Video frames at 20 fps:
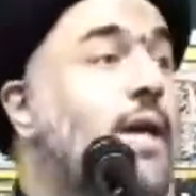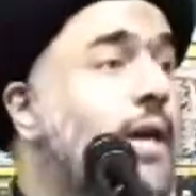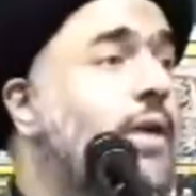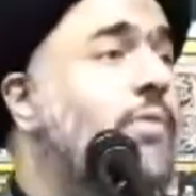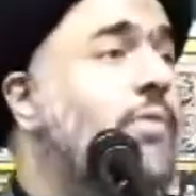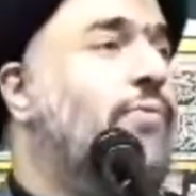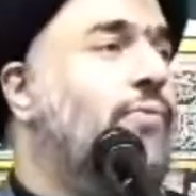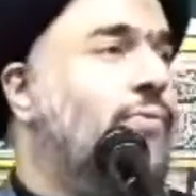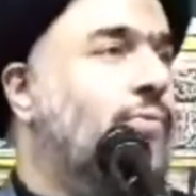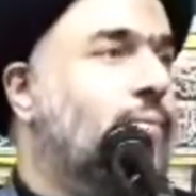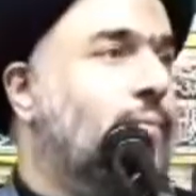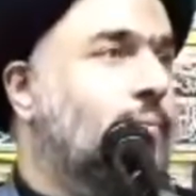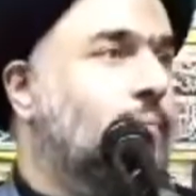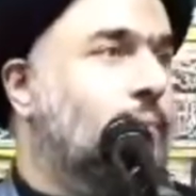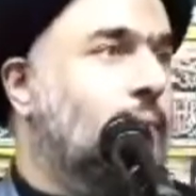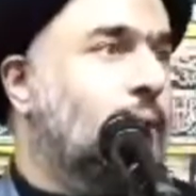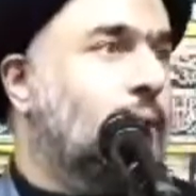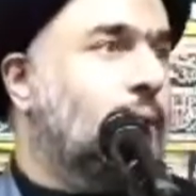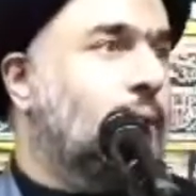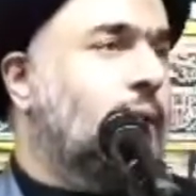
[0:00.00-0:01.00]
If
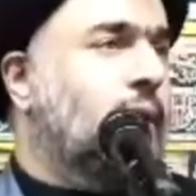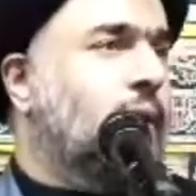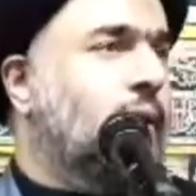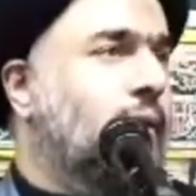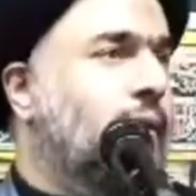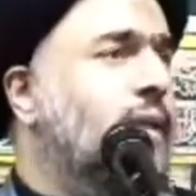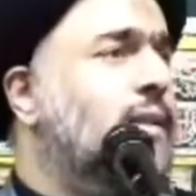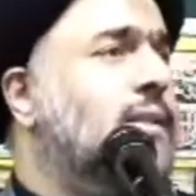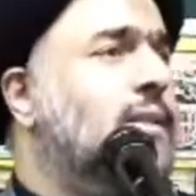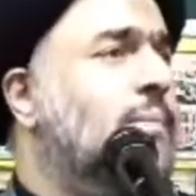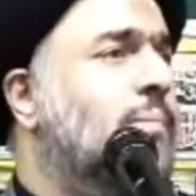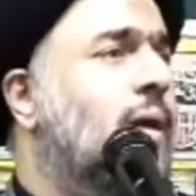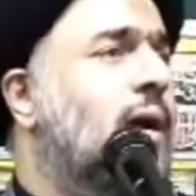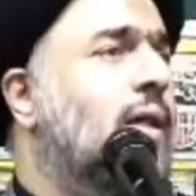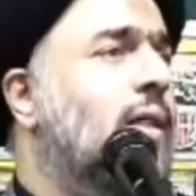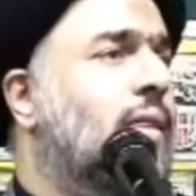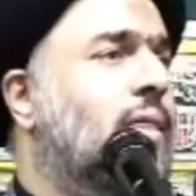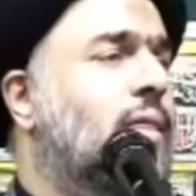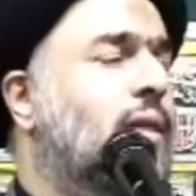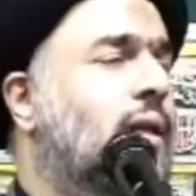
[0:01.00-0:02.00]
this
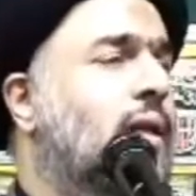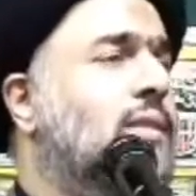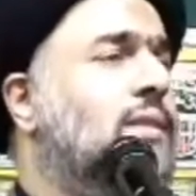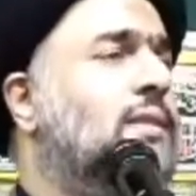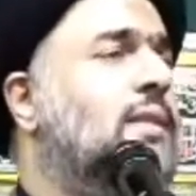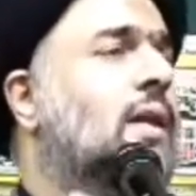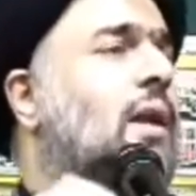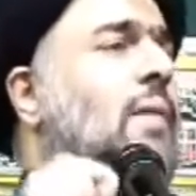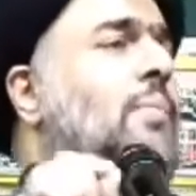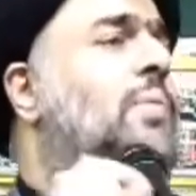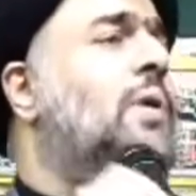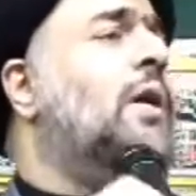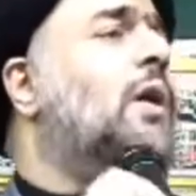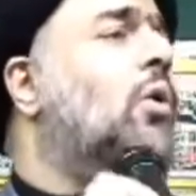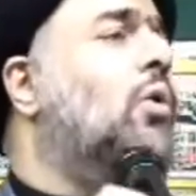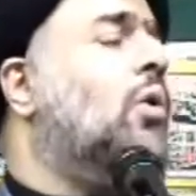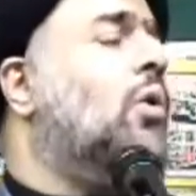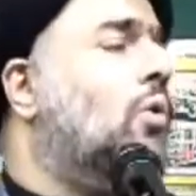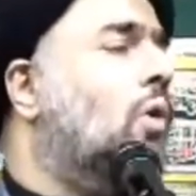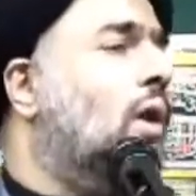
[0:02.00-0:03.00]
month is the
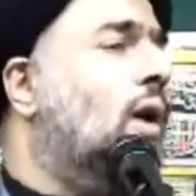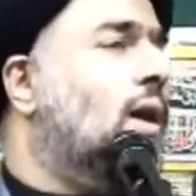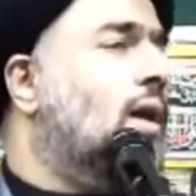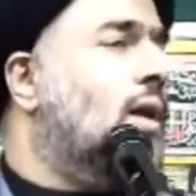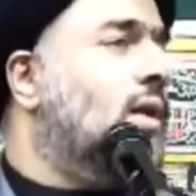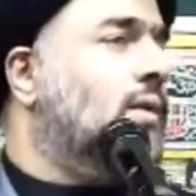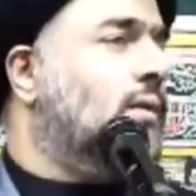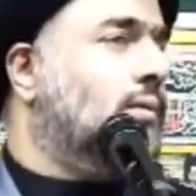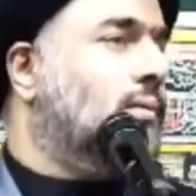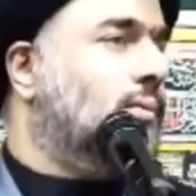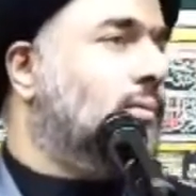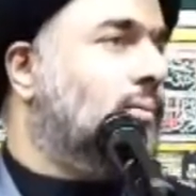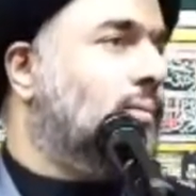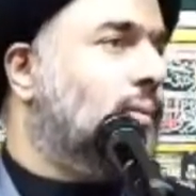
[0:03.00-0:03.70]
Rabi'ul Quran,